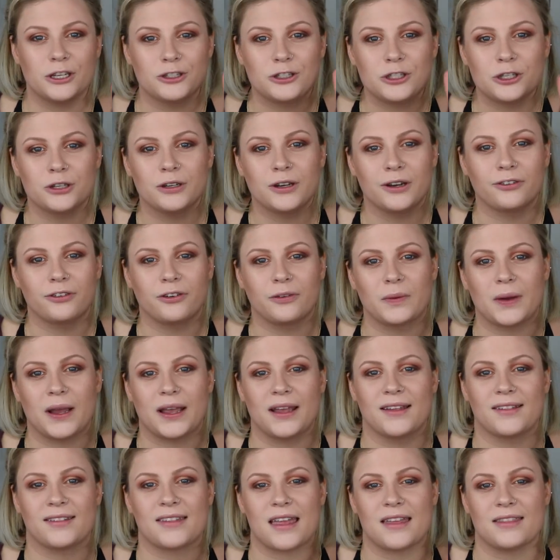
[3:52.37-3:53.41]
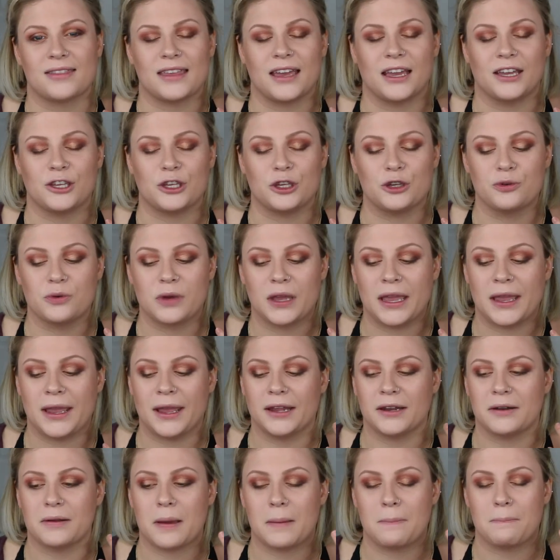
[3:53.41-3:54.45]
you 2 different ways that you
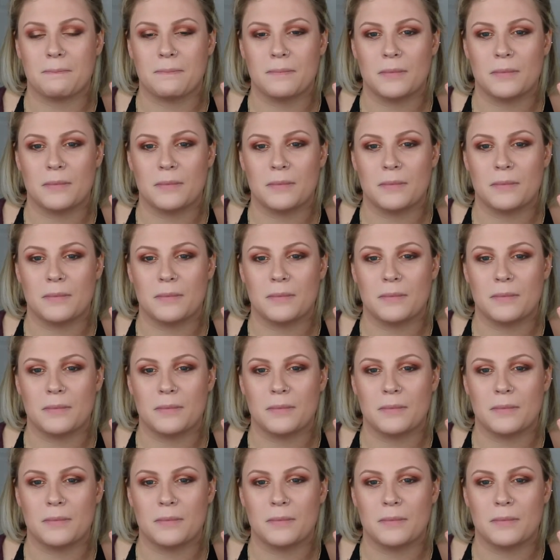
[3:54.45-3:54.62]
can